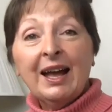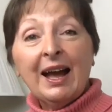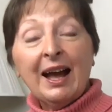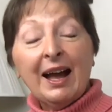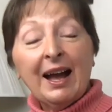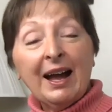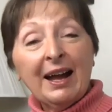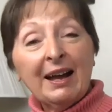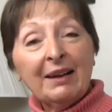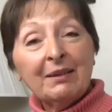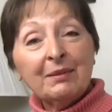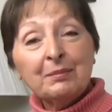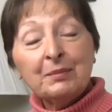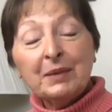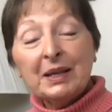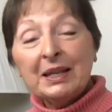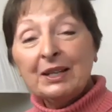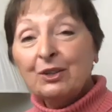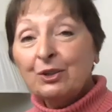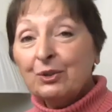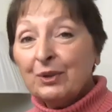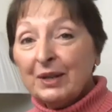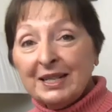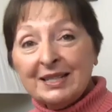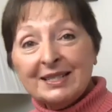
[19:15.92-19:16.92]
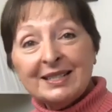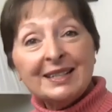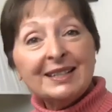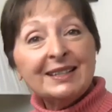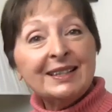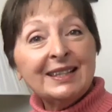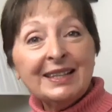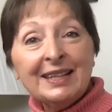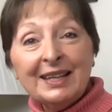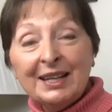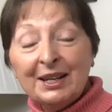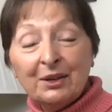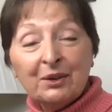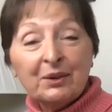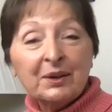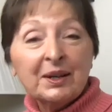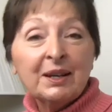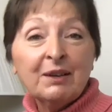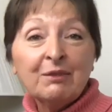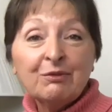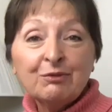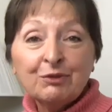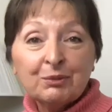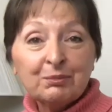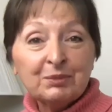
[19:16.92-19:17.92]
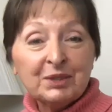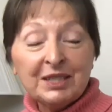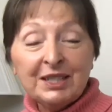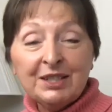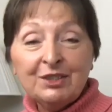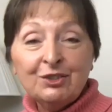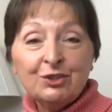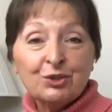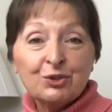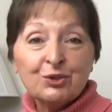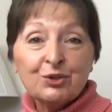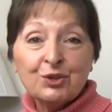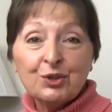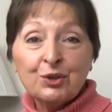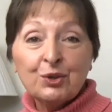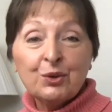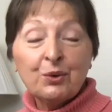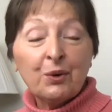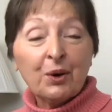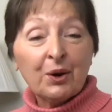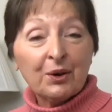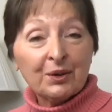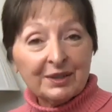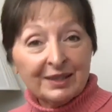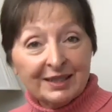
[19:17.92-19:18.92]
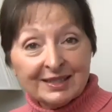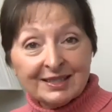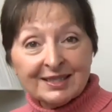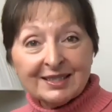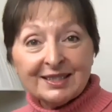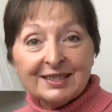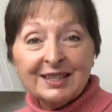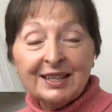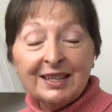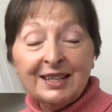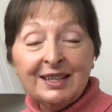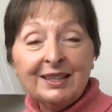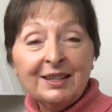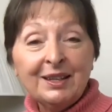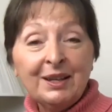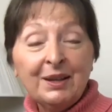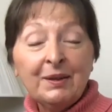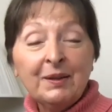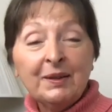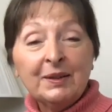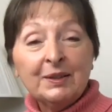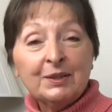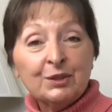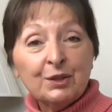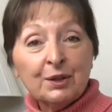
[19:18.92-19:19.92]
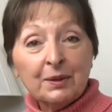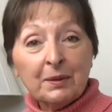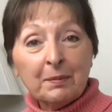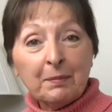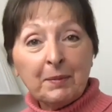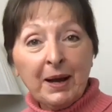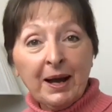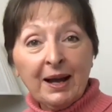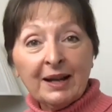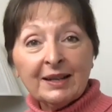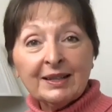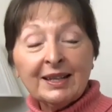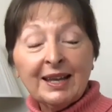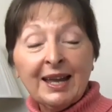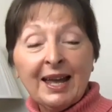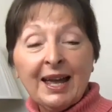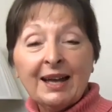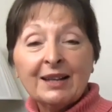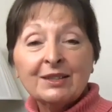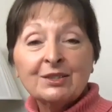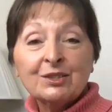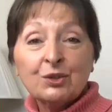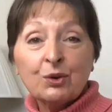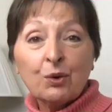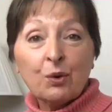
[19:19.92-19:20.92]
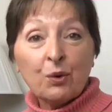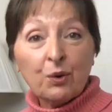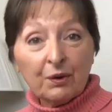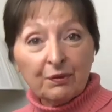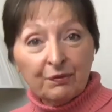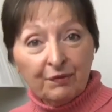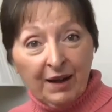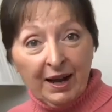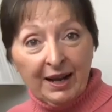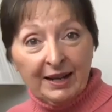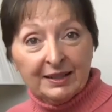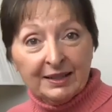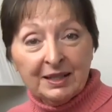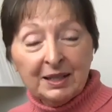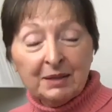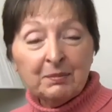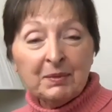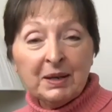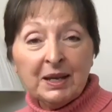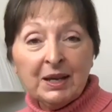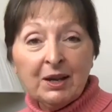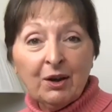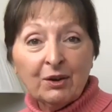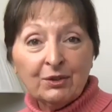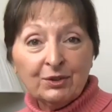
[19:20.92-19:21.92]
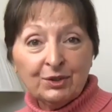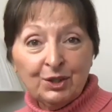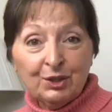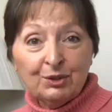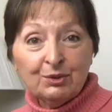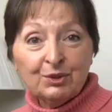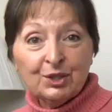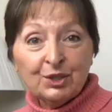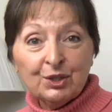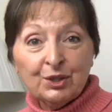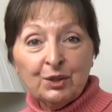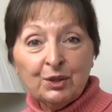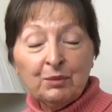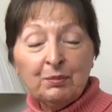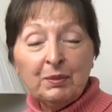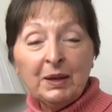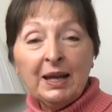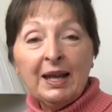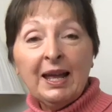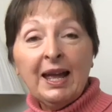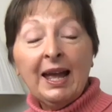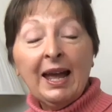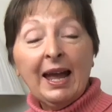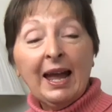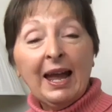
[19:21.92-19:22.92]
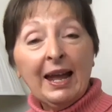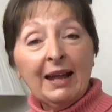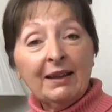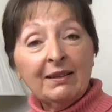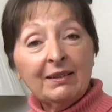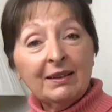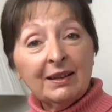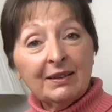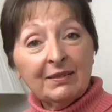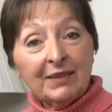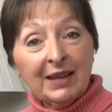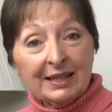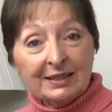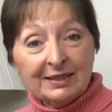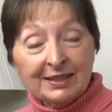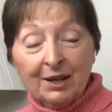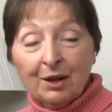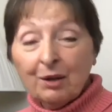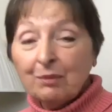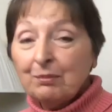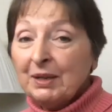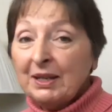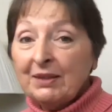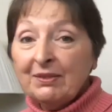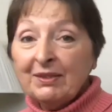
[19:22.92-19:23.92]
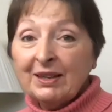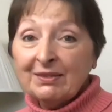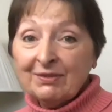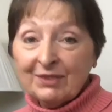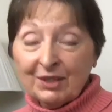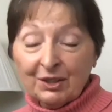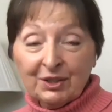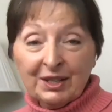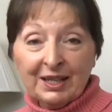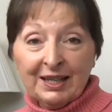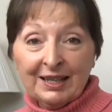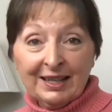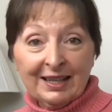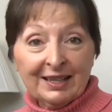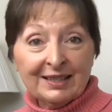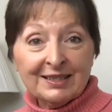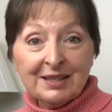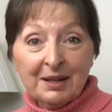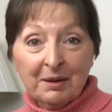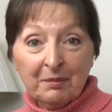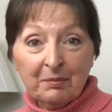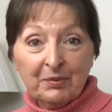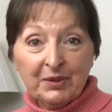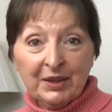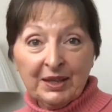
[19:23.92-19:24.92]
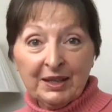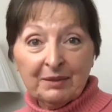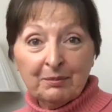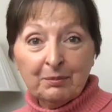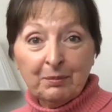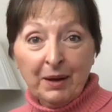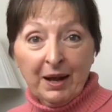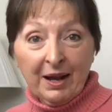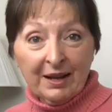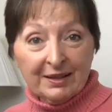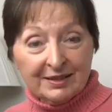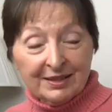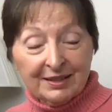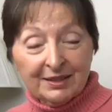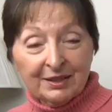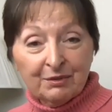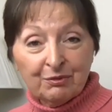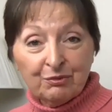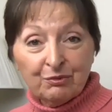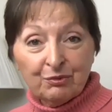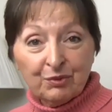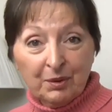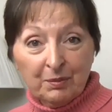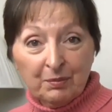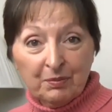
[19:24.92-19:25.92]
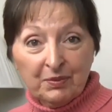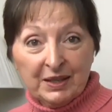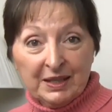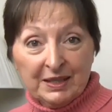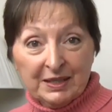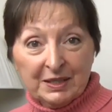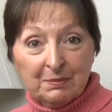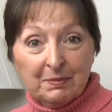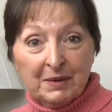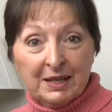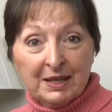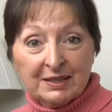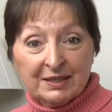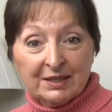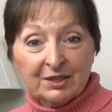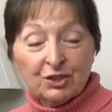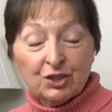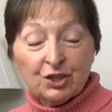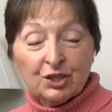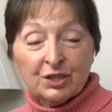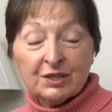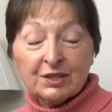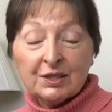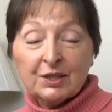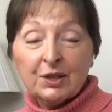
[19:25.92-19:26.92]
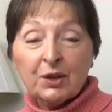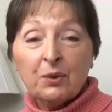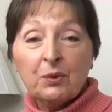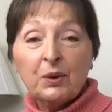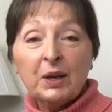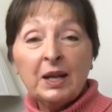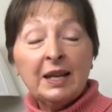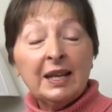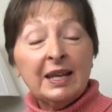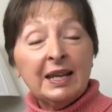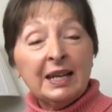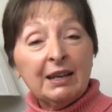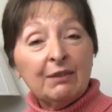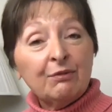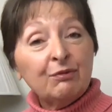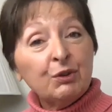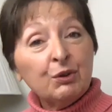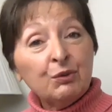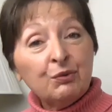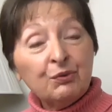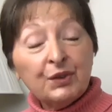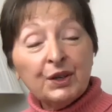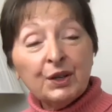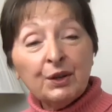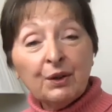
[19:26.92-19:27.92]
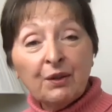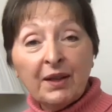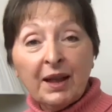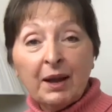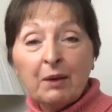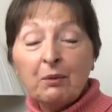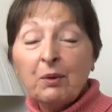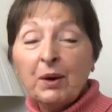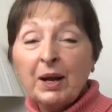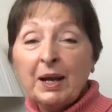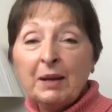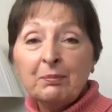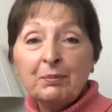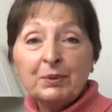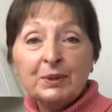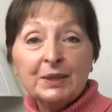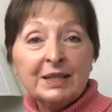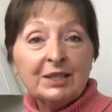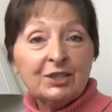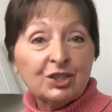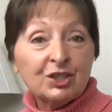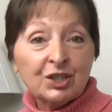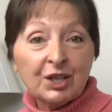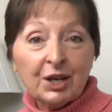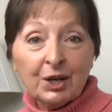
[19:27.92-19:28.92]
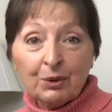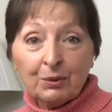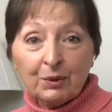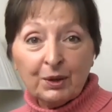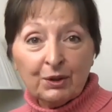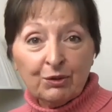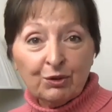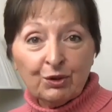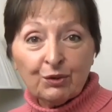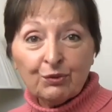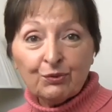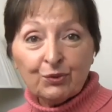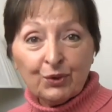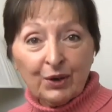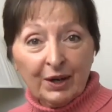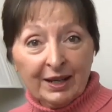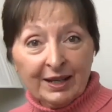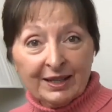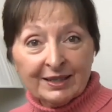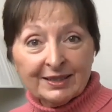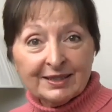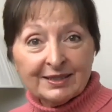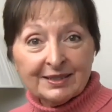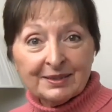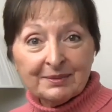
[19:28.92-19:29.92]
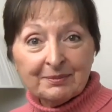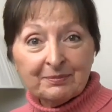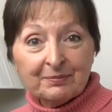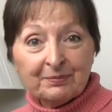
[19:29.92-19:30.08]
I'm increasingly hearing from teachers who are listening to the podcast or finding me on YouTube, and they tell me that they're getting something positive from these messages. So if you feel that way, please share with your friends.